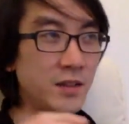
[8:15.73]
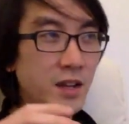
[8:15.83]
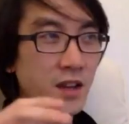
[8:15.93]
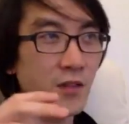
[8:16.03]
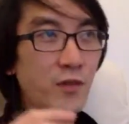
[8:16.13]

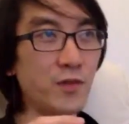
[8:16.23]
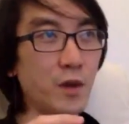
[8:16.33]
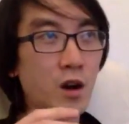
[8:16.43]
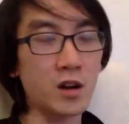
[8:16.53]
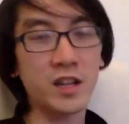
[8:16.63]
then if
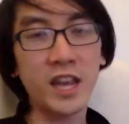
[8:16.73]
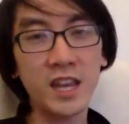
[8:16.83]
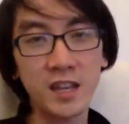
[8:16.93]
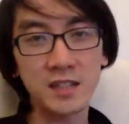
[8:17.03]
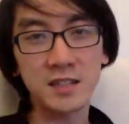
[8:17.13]

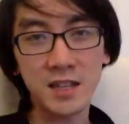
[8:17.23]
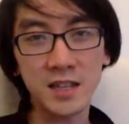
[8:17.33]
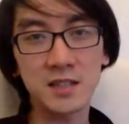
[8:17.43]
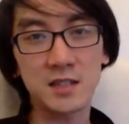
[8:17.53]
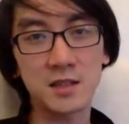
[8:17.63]
arcades
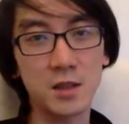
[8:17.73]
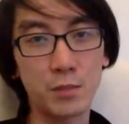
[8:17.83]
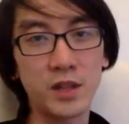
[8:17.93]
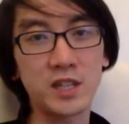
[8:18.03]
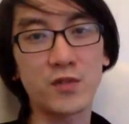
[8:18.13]
is the
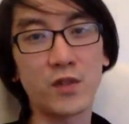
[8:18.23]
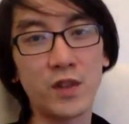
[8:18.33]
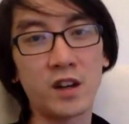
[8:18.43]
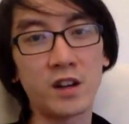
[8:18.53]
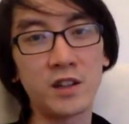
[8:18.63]
place for
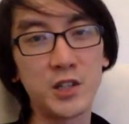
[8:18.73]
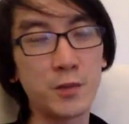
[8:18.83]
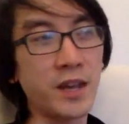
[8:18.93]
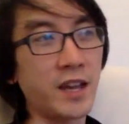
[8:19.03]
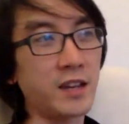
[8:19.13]
VR in
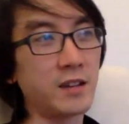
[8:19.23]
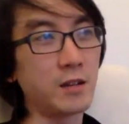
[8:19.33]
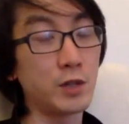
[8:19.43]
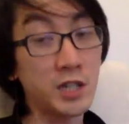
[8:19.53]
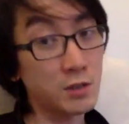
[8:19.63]
Japan,
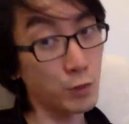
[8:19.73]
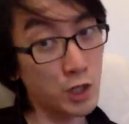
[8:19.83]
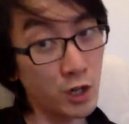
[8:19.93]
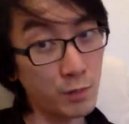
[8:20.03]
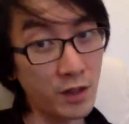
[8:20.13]
which
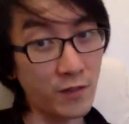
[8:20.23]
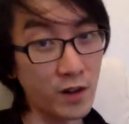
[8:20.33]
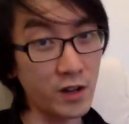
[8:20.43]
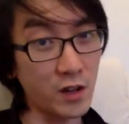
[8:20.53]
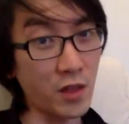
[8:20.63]
could be a
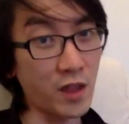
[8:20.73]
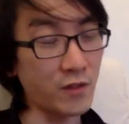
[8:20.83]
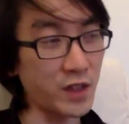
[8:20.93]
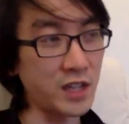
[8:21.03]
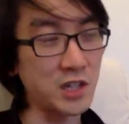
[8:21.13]
very good thing
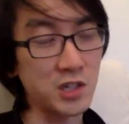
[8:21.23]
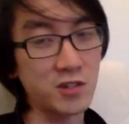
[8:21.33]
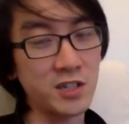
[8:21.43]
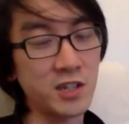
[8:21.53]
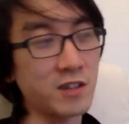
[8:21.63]
for the
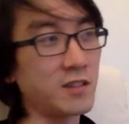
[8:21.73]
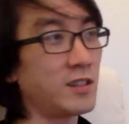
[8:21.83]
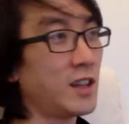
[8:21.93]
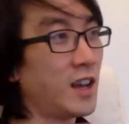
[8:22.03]
industry in general.